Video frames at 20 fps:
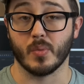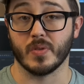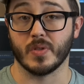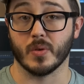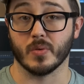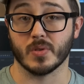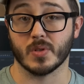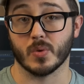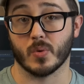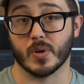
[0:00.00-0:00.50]
with
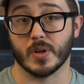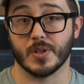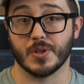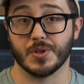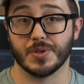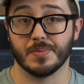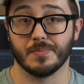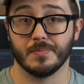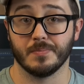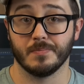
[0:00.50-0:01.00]
no
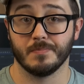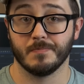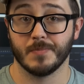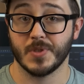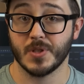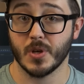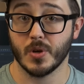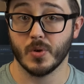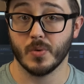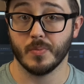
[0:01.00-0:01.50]
storage.
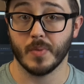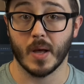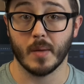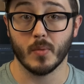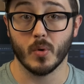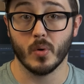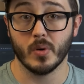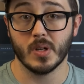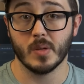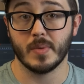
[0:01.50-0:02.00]
So I'm
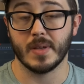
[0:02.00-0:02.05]
going to